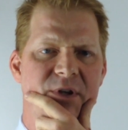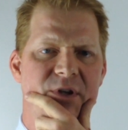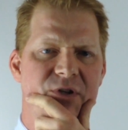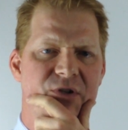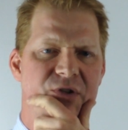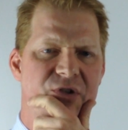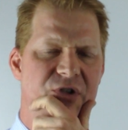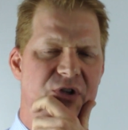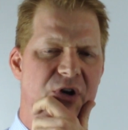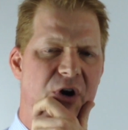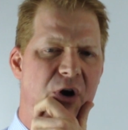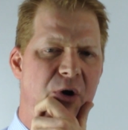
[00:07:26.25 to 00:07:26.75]

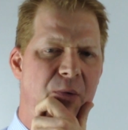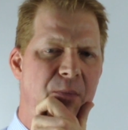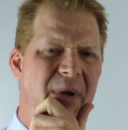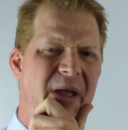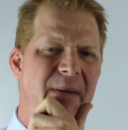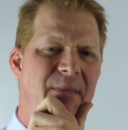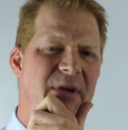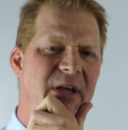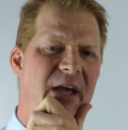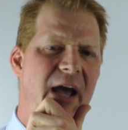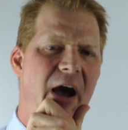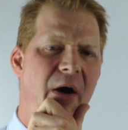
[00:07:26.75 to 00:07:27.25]
so
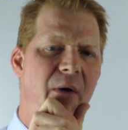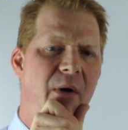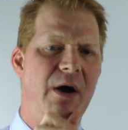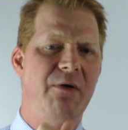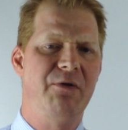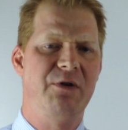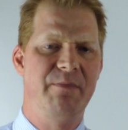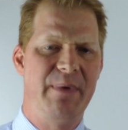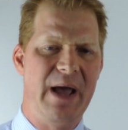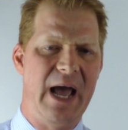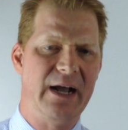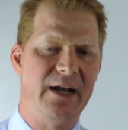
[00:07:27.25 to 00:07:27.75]
maybe how I
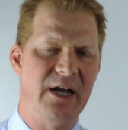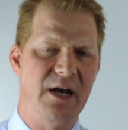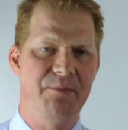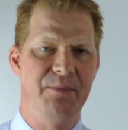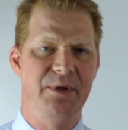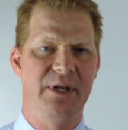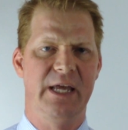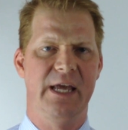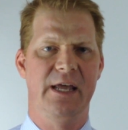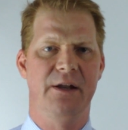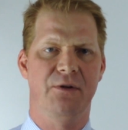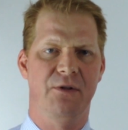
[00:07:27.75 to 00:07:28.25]
would back up
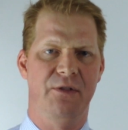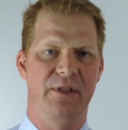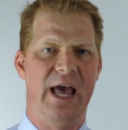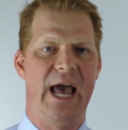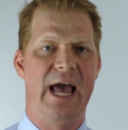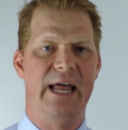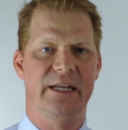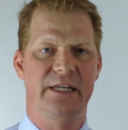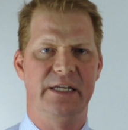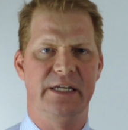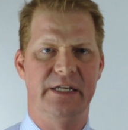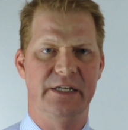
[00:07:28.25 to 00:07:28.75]
and handle
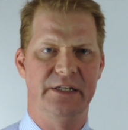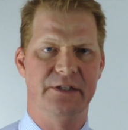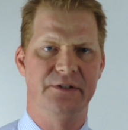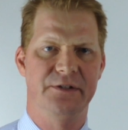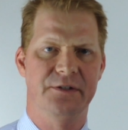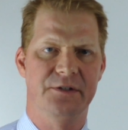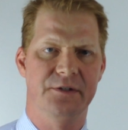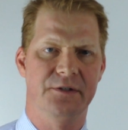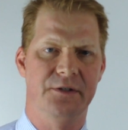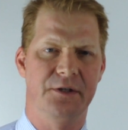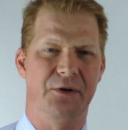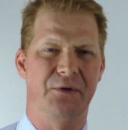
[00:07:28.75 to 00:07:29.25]
that
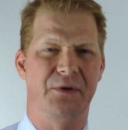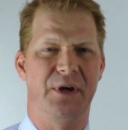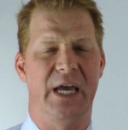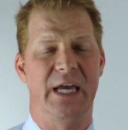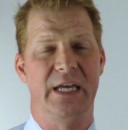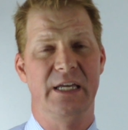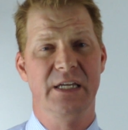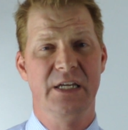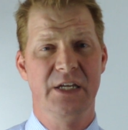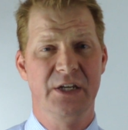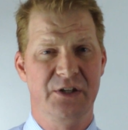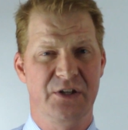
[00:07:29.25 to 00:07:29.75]
is, okay?